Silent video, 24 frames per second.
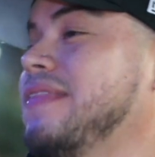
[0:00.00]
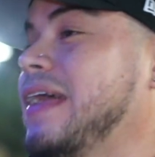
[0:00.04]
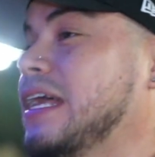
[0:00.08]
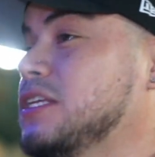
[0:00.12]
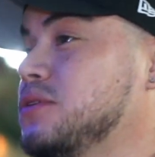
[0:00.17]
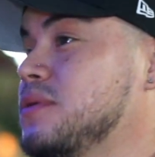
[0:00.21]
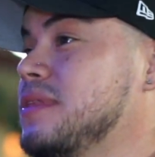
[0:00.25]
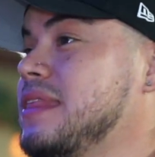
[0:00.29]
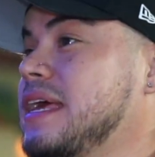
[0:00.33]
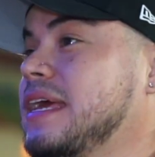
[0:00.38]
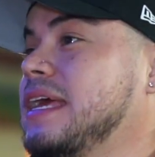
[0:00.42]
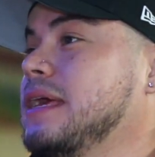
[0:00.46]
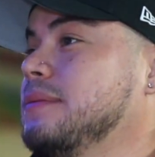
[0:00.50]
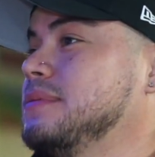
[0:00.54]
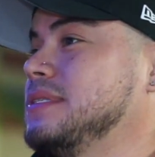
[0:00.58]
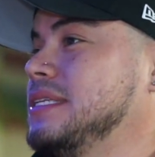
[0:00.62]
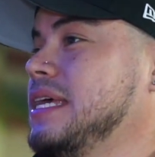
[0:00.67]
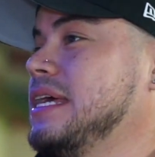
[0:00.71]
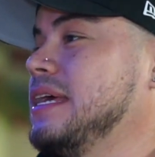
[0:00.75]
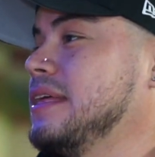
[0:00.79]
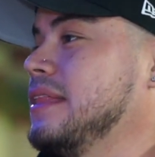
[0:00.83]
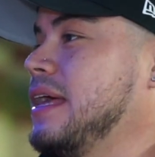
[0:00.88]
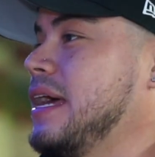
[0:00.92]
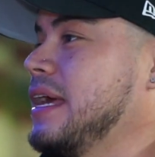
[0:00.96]
And that's what they kept
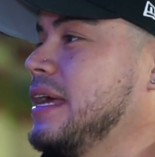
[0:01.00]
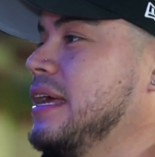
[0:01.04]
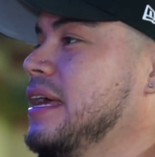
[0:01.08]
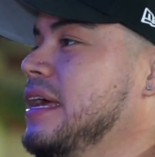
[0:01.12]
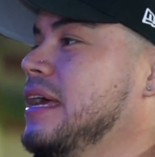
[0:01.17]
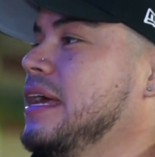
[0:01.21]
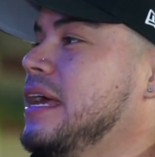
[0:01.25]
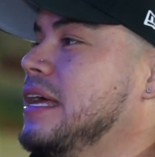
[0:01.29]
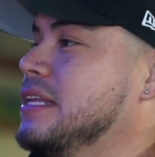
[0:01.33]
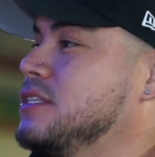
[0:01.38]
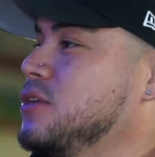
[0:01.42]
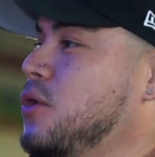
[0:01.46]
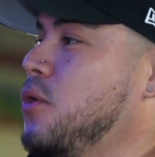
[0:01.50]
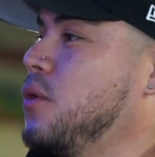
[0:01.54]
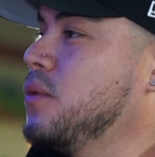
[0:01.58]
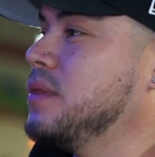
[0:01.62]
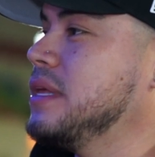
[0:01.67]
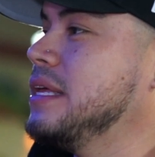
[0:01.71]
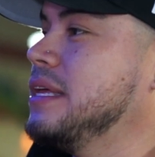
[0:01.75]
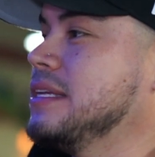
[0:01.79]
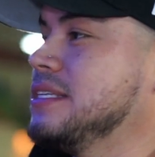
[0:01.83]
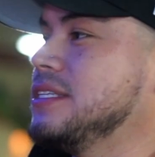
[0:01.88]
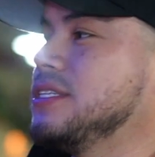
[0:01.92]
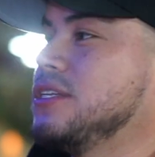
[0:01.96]
saying, like, it's
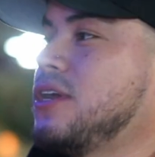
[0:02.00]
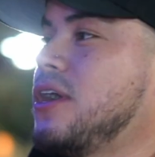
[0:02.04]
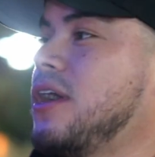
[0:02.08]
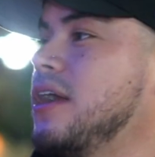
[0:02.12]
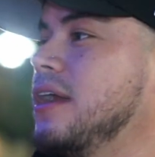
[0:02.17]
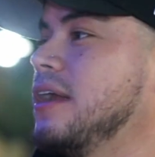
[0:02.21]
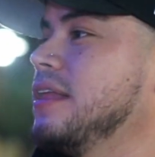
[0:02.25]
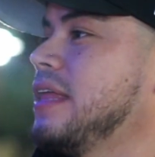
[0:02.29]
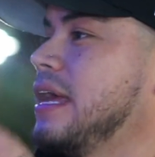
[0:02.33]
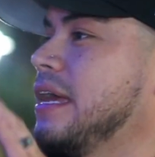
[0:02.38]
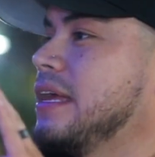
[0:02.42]
only the start.